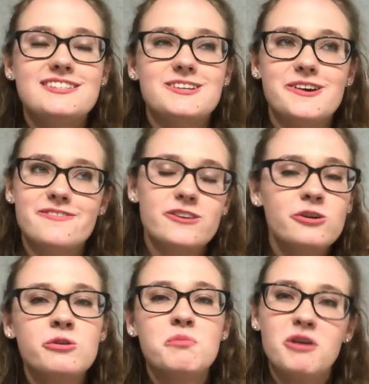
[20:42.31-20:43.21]
So if you
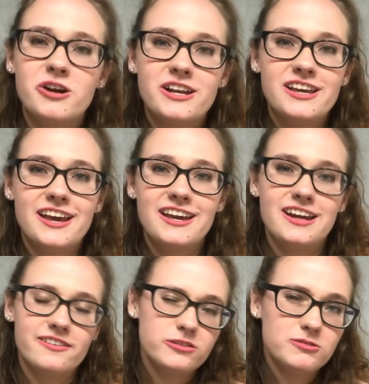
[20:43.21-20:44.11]
go to a party and
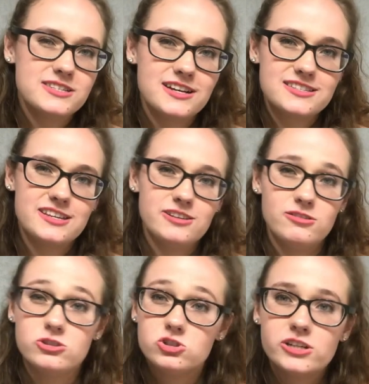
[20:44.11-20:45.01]
everyone's asking you
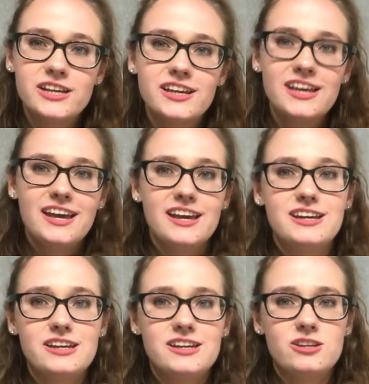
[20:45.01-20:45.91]
to drink
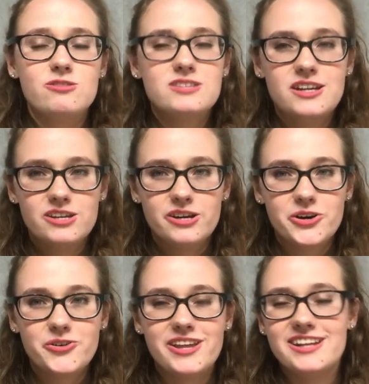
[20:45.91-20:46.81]
and you say
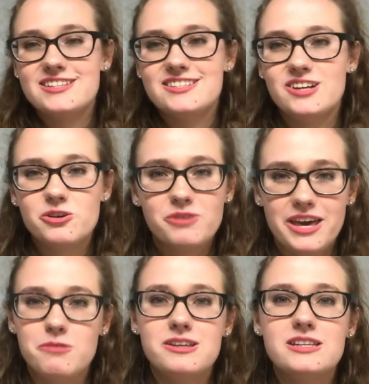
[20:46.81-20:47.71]
no and that's not
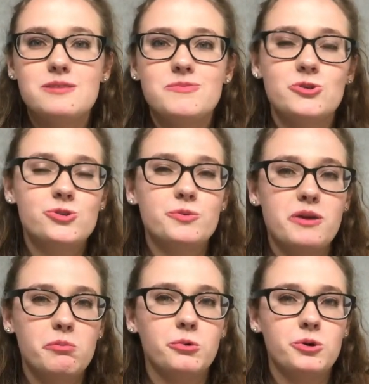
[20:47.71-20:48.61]
okay with them, those are
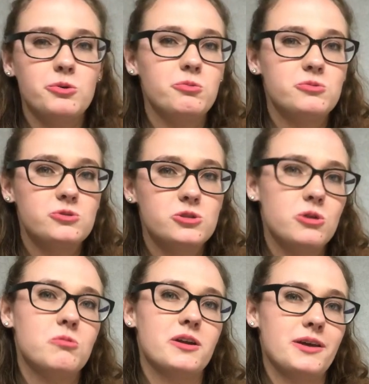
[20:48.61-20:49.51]
people you
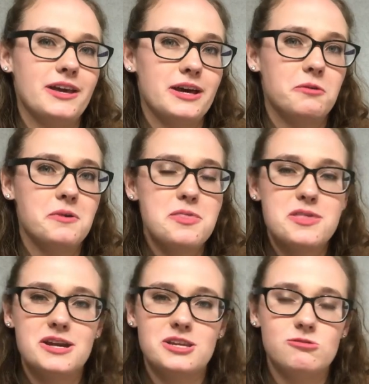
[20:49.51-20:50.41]
don't want to hang out with
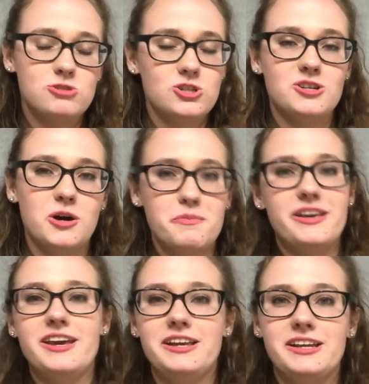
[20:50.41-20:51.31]
and you should not be
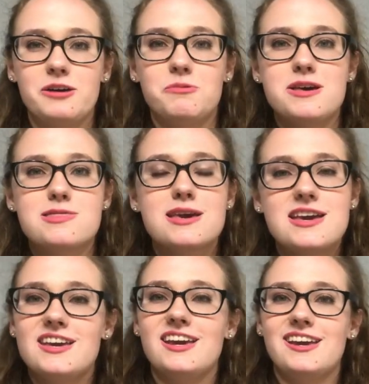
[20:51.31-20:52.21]
hanging out with,
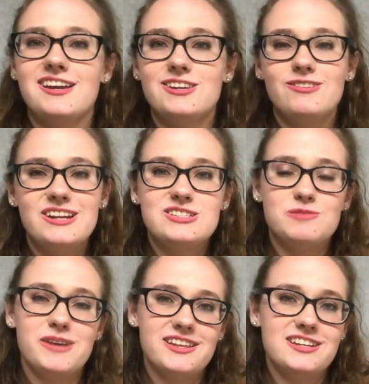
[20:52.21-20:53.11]
and you need to
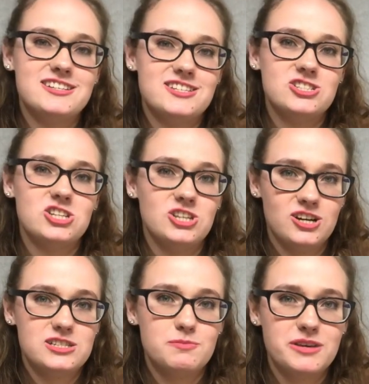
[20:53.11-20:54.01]
make the decision
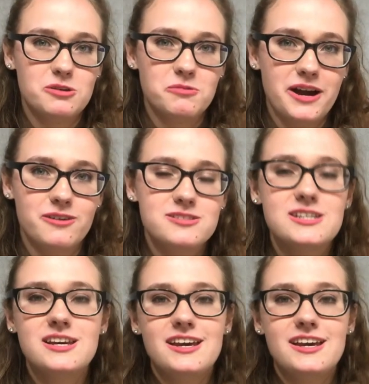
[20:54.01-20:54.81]
not to be around.